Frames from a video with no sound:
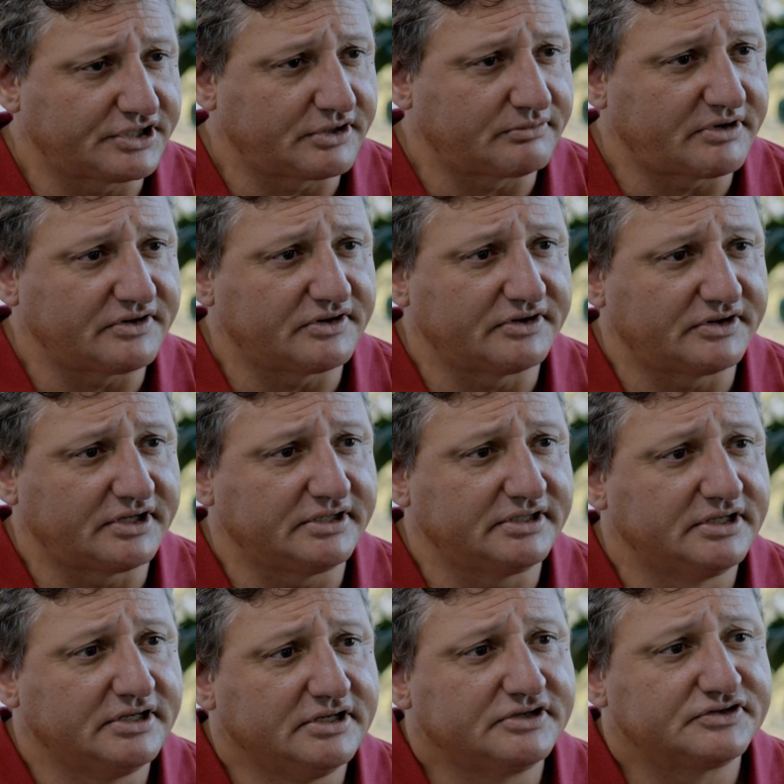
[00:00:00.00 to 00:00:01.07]
chair rather
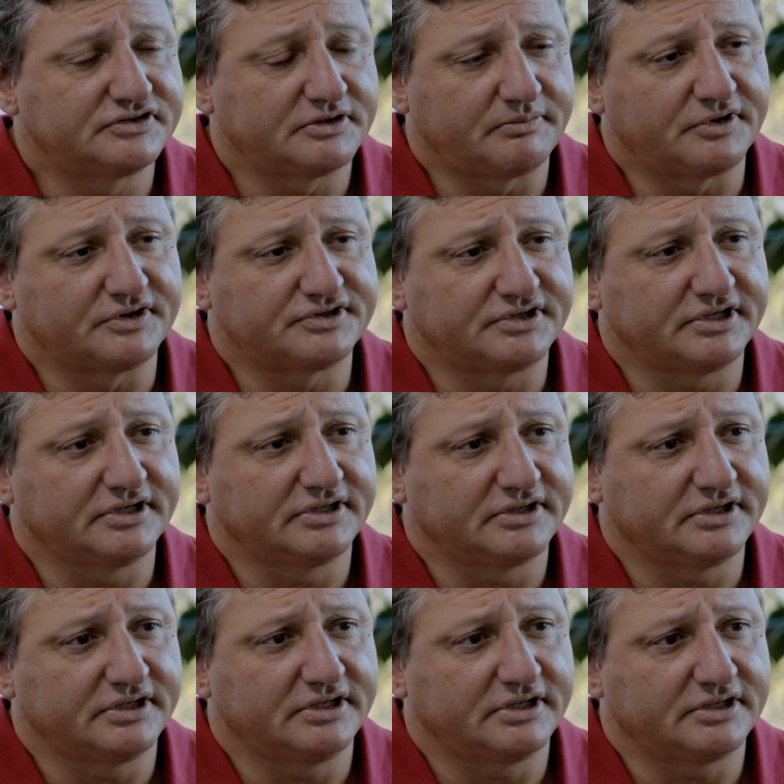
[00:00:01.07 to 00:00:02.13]
than
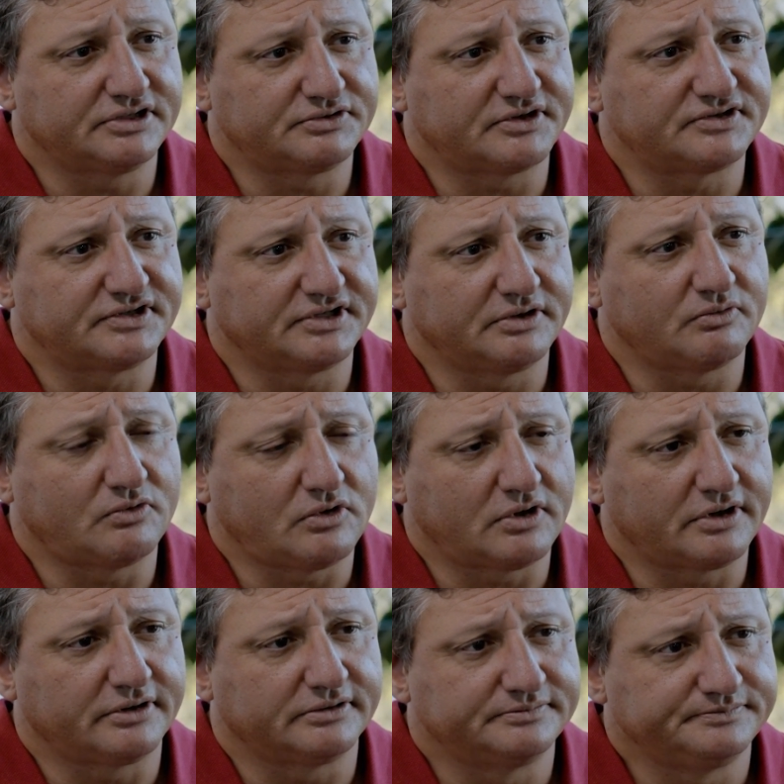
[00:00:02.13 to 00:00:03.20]
submersing the dressing in
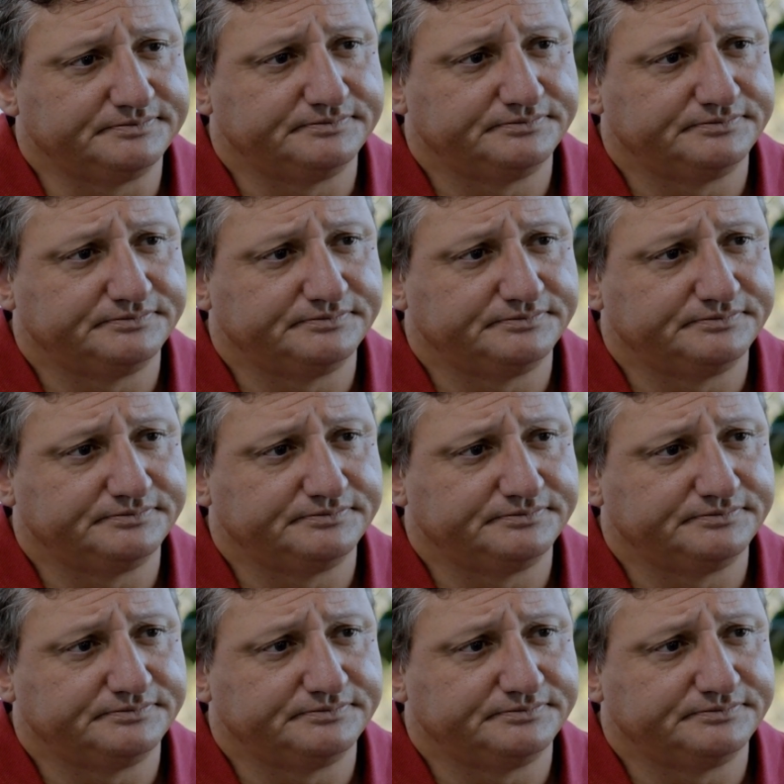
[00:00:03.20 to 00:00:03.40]
water.